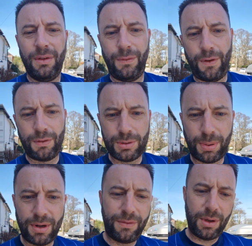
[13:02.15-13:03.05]
Forest
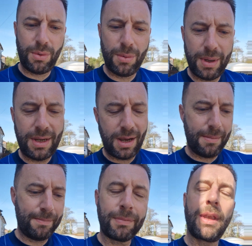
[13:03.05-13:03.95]
preview will be
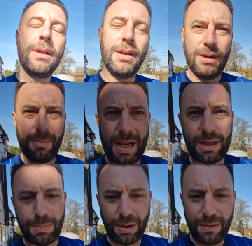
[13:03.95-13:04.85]

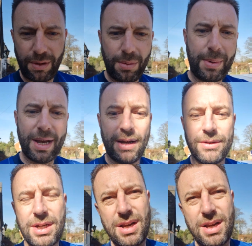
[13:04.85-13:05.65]
Palace preview will be out